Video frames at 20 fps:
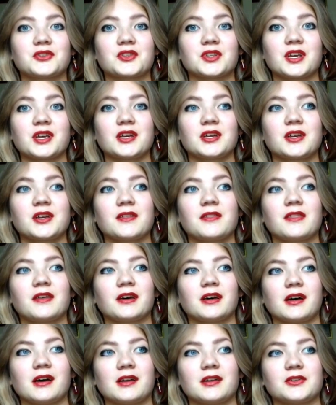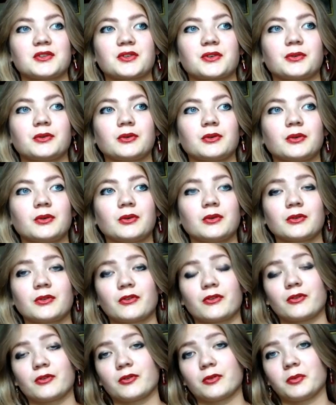say that it's cool
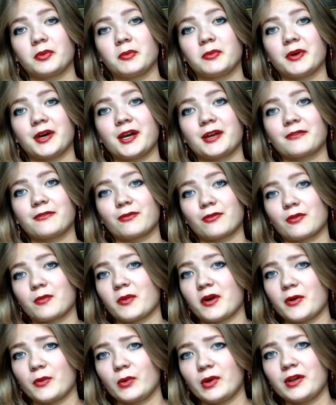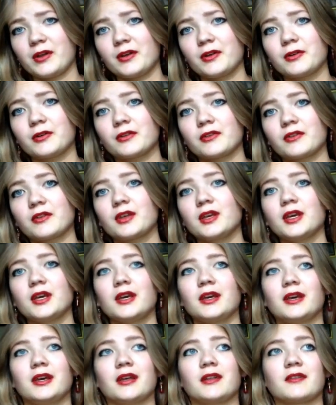to be back for my videos
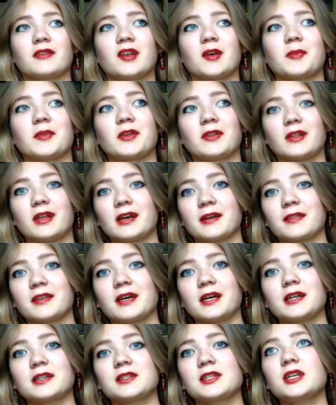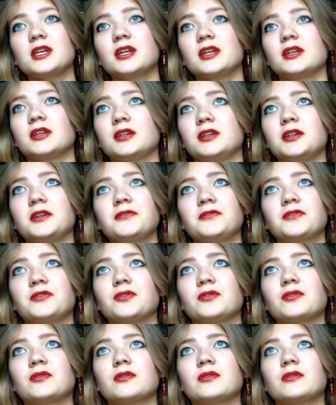and something like that. If
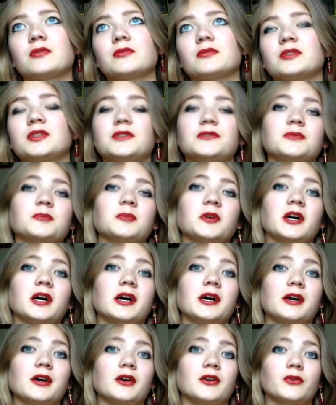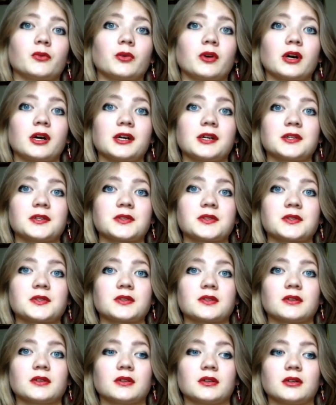you, if my advice
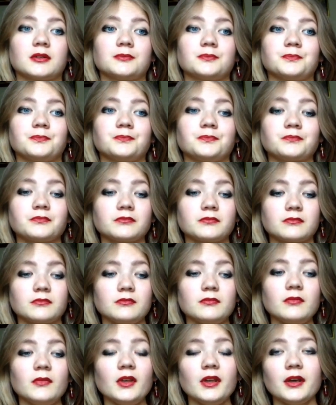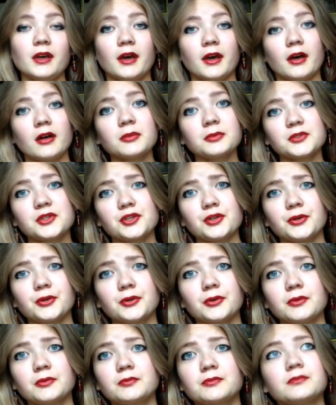um, helped
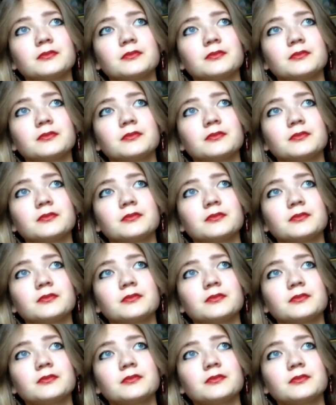you,